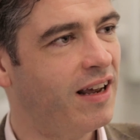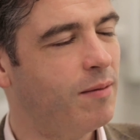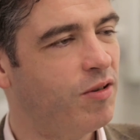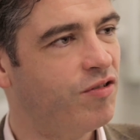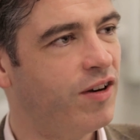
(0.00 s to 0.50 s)
in
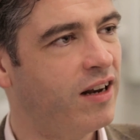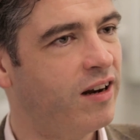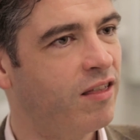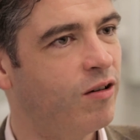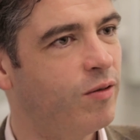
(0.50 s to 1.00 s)
chemistry. And
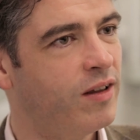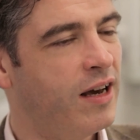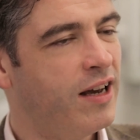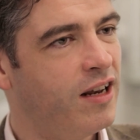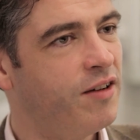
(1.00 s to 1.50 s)
I thought,
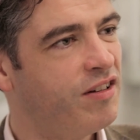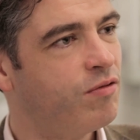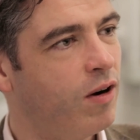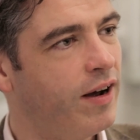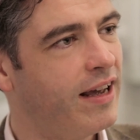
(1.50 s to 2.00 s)
you know, he's
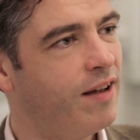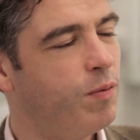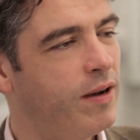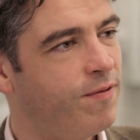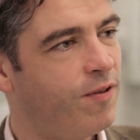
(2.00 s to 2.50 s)
right.
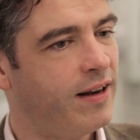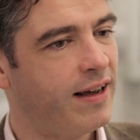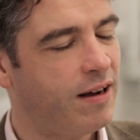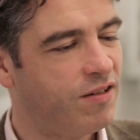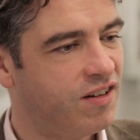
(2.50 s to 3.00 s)
If we could find
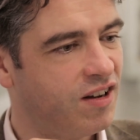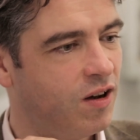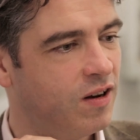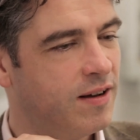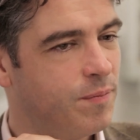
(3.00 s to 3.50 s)
out how to
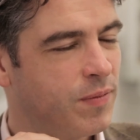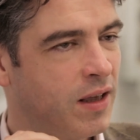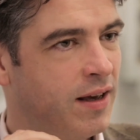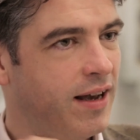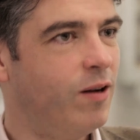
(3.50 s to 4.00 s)
turn
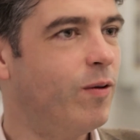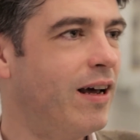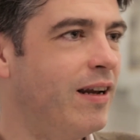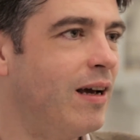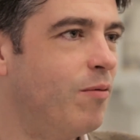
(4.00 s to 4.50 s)

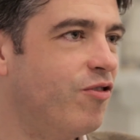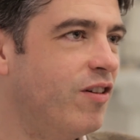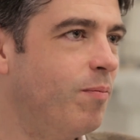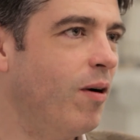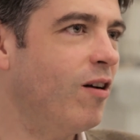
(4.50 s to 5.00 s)
inorganic chemistry
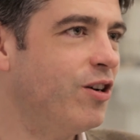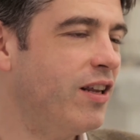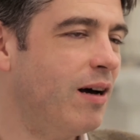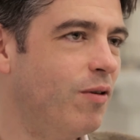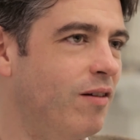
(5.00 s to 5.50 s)
into biology,
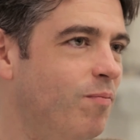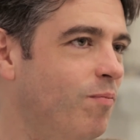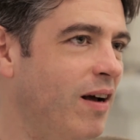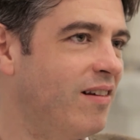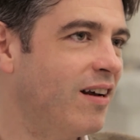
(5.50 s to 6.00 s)
that would
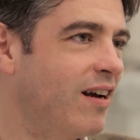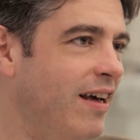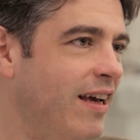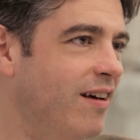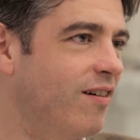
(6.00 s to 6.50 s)

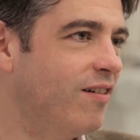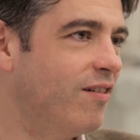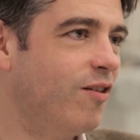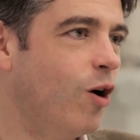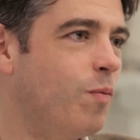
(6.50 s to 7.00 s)
basically
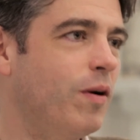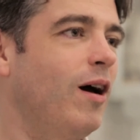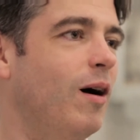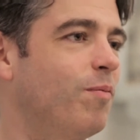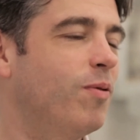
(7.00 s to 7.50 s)
open
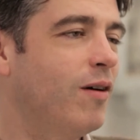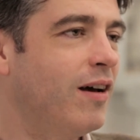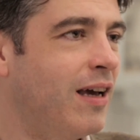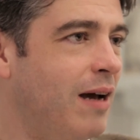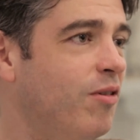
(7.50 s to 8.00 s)
up
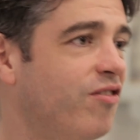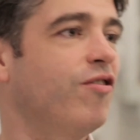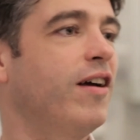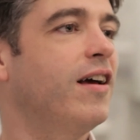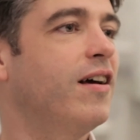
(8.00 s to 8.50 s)
yeah.
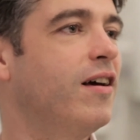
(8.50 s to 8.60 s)
chemistry.